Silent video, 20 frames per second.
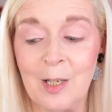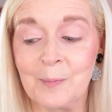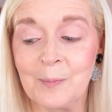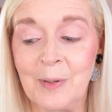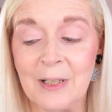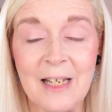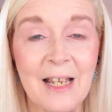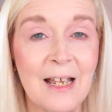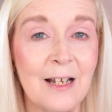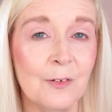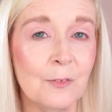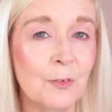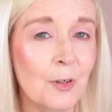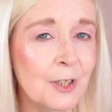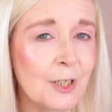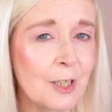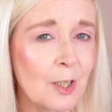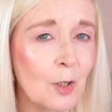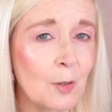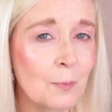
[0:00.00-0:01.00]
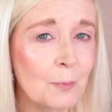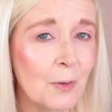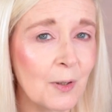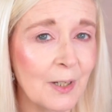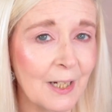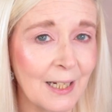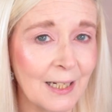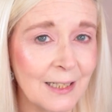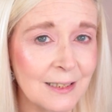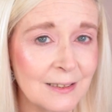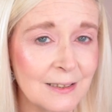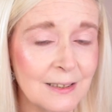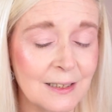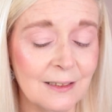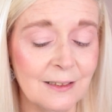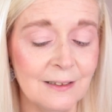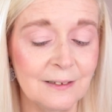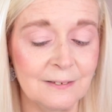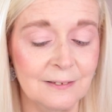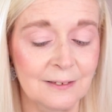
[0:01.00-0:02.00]
But yeah, I've gotten a lot more
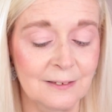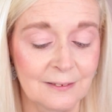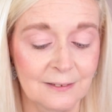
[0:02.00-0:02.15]
into